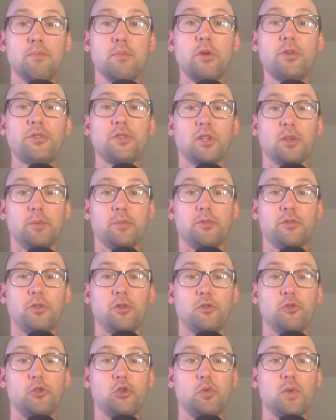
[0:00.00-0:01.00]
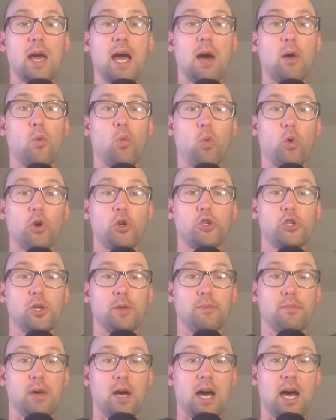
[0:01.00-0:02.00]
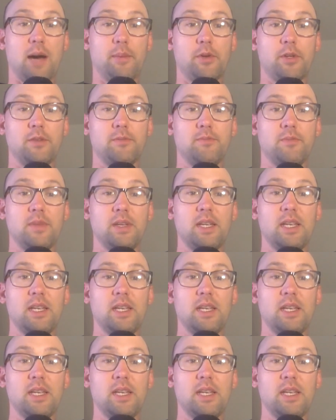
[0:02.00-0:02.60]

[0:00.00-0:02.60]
Muslims do not worship Muhammad.